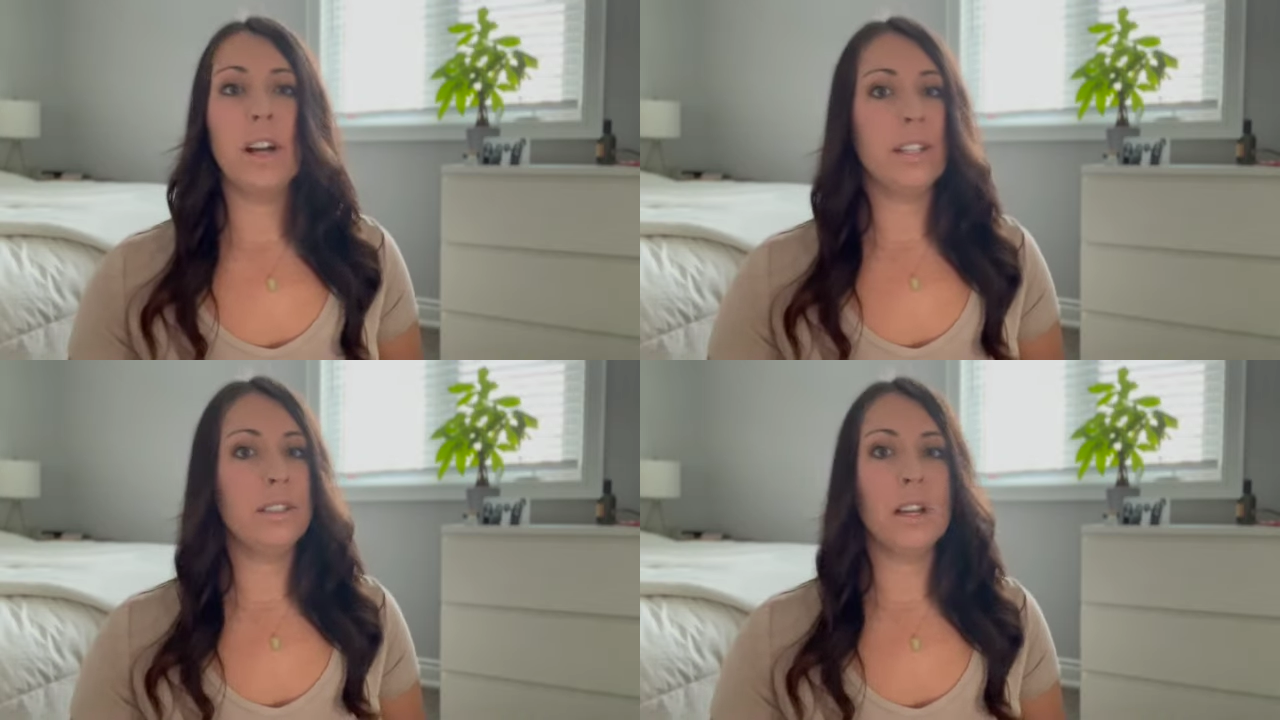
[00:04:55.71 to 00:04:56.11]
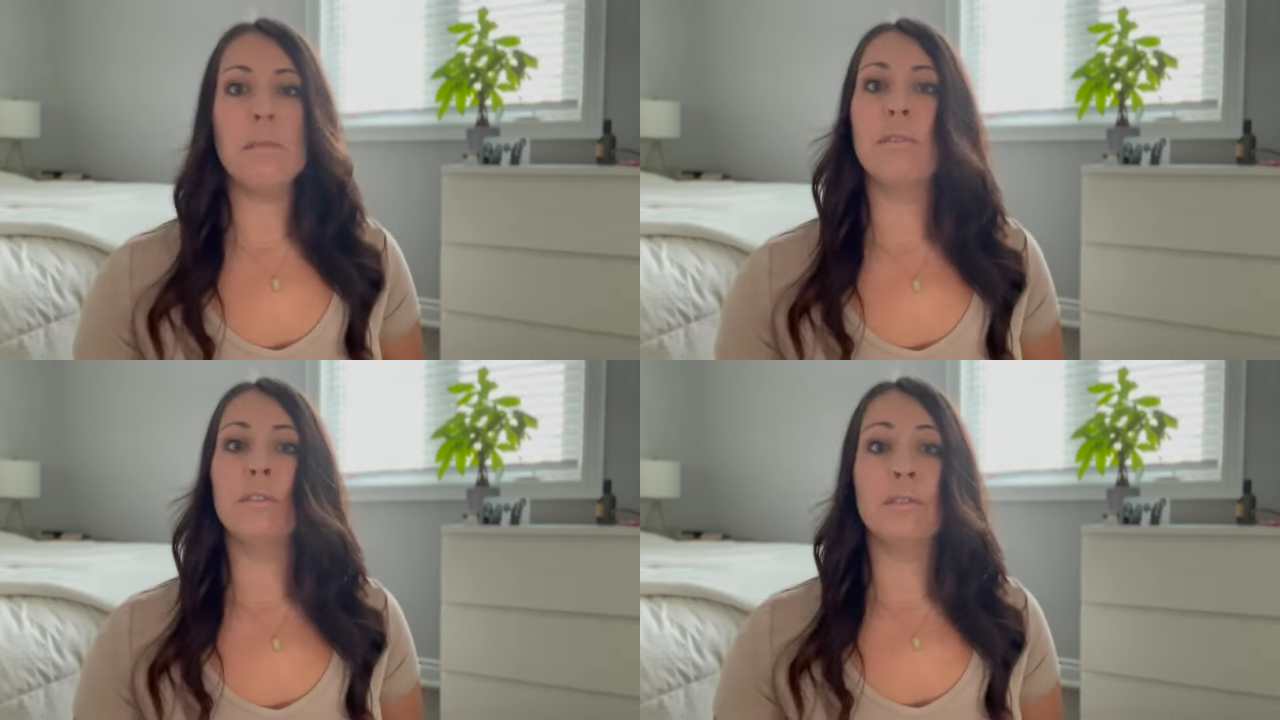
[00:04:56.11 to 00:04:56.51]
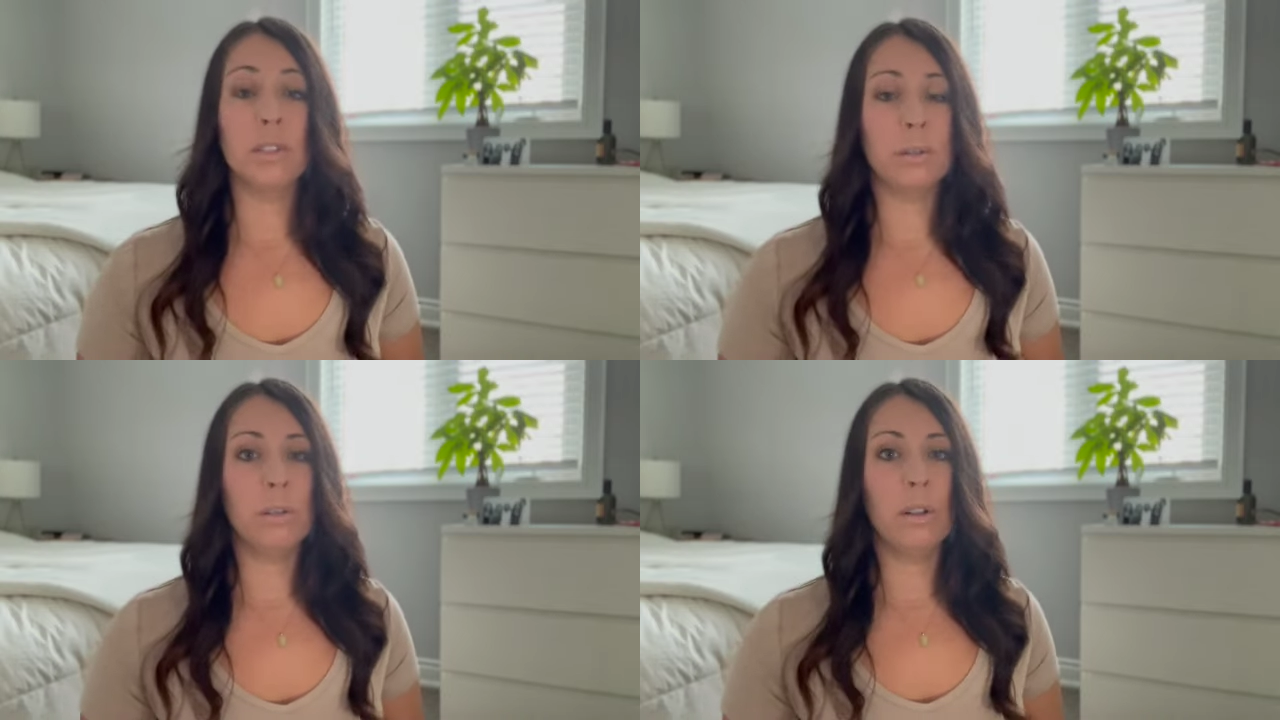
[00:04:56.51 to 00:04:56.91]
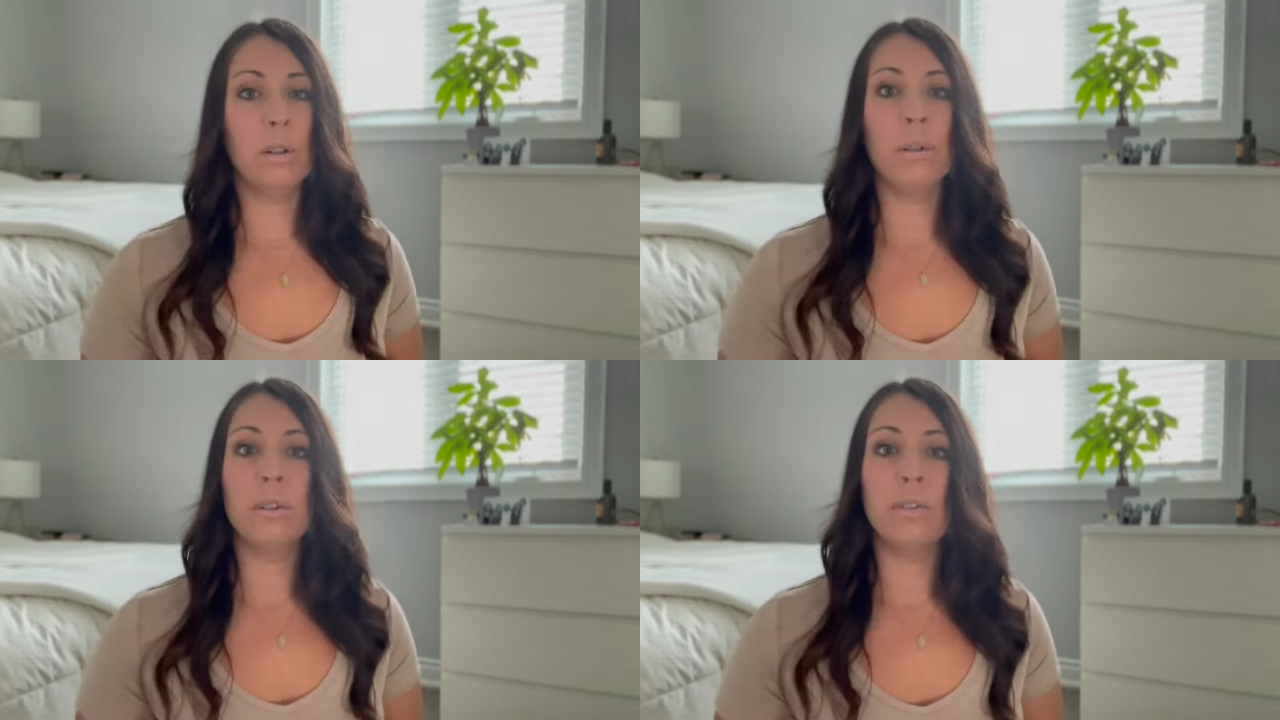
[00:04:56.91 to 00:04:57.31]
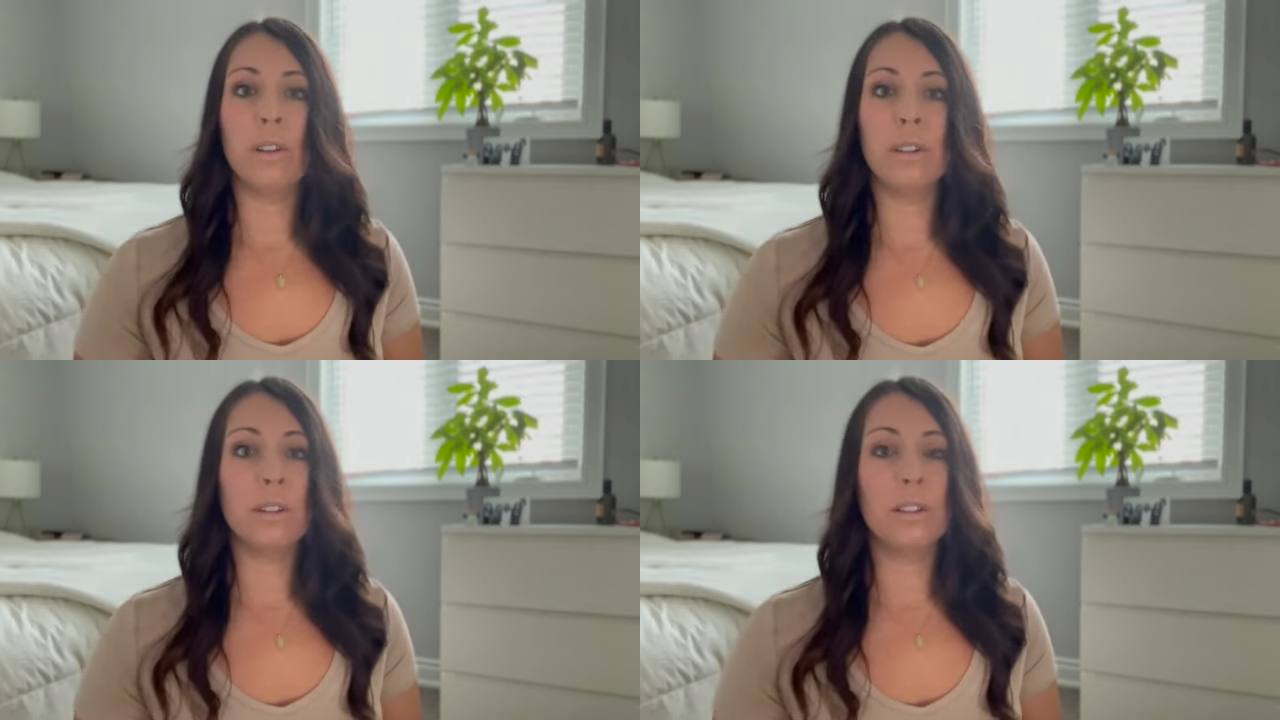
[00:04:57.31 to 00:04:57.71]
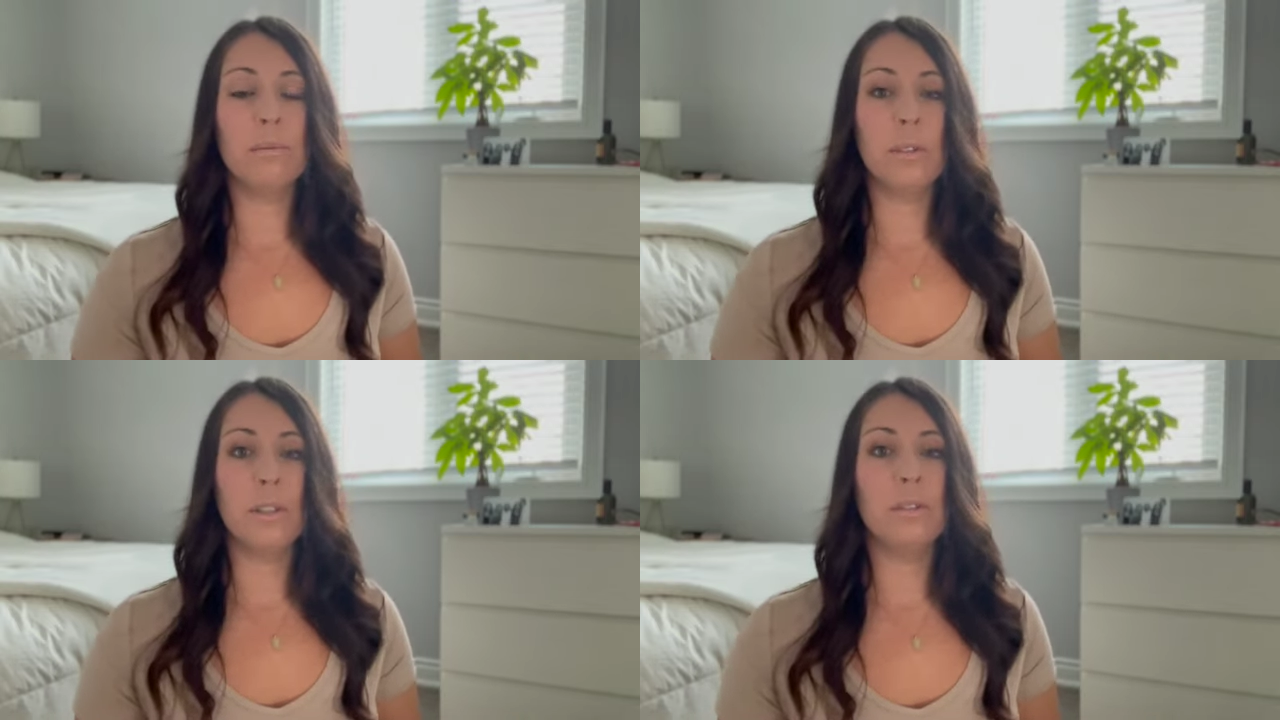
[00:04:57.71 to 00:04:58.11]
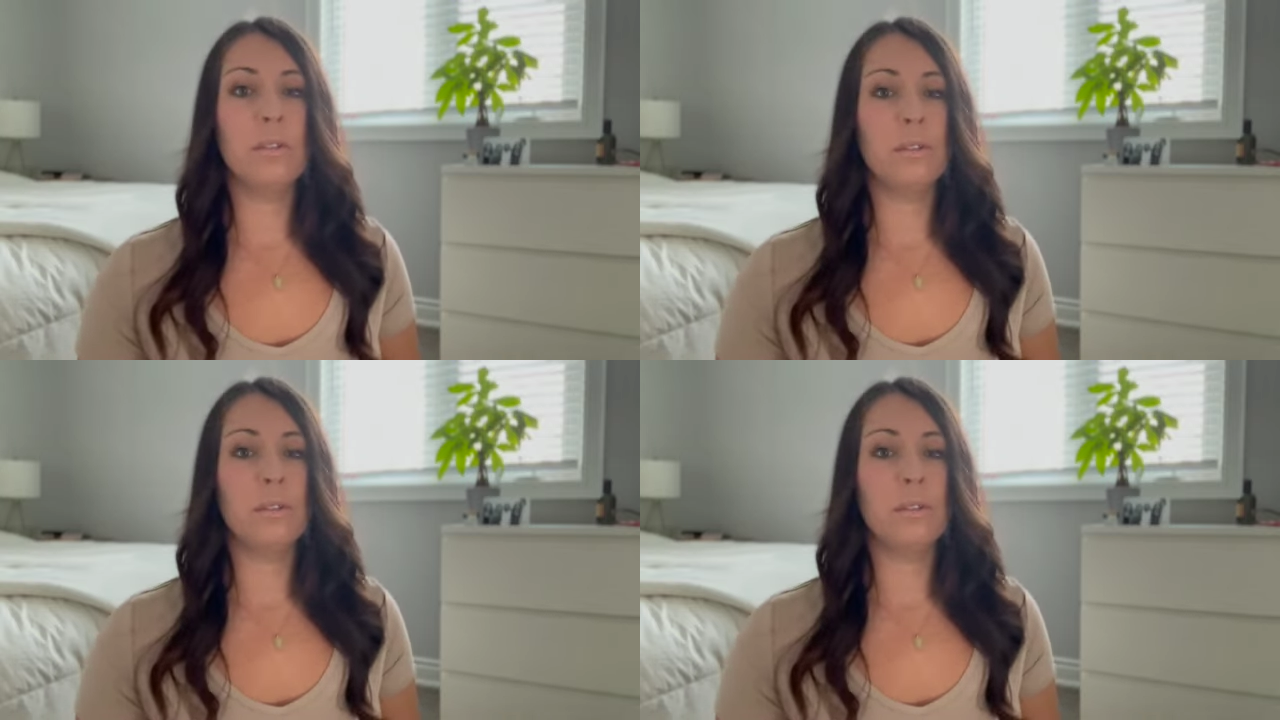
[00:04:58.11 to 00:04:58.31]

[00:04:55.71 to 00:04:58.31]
any type of verbal or physical abuse,